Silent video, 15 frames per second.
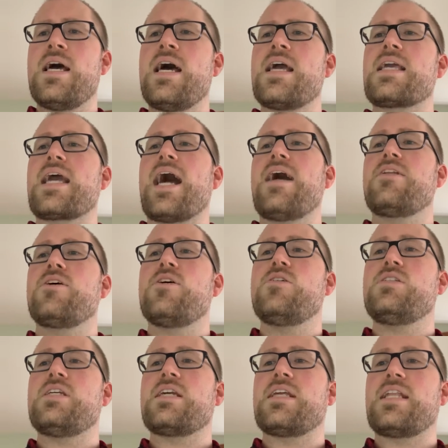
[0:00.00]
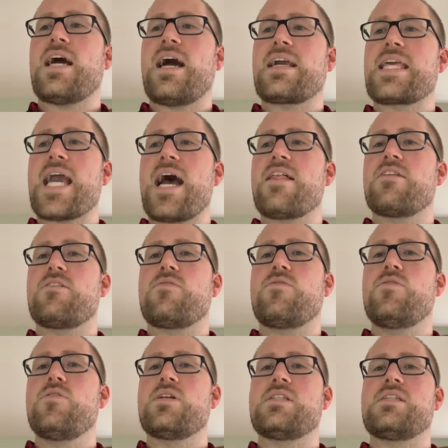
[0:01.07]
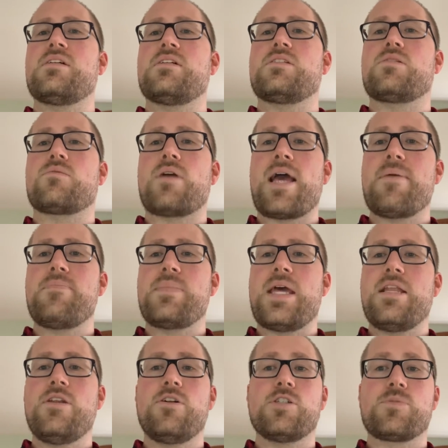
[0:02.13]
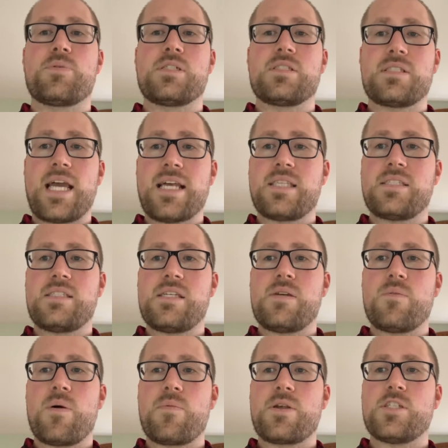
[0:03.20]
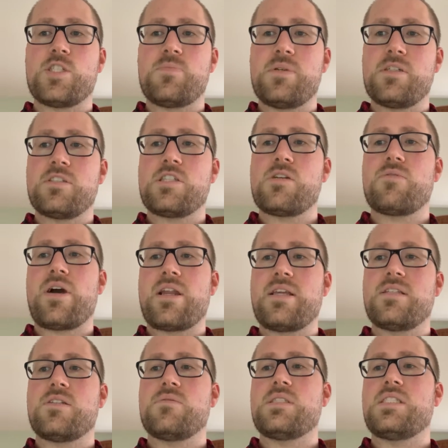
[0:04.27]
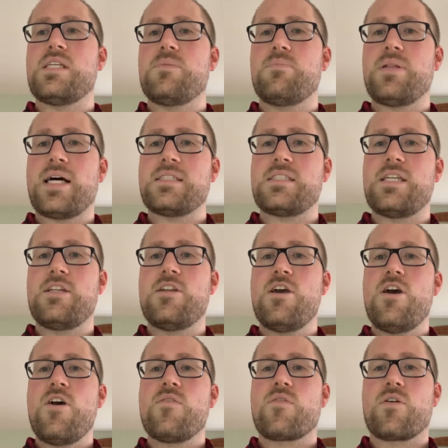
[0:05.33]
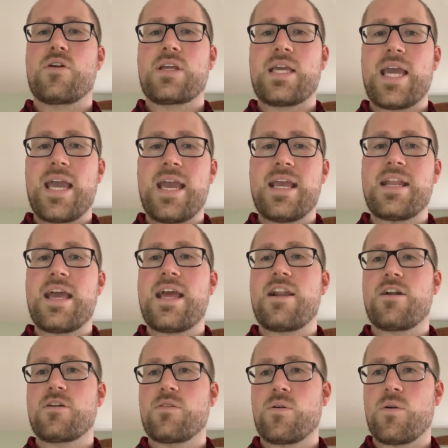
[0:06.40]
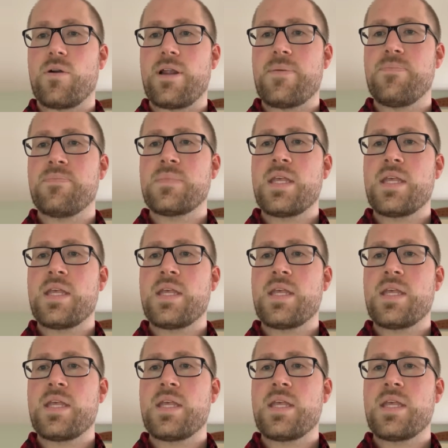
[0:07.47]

God knows He cannot gather the fruit until it's ripe, and He knows precisely when we are spiritually ready to receive blessing for our gain and our glory.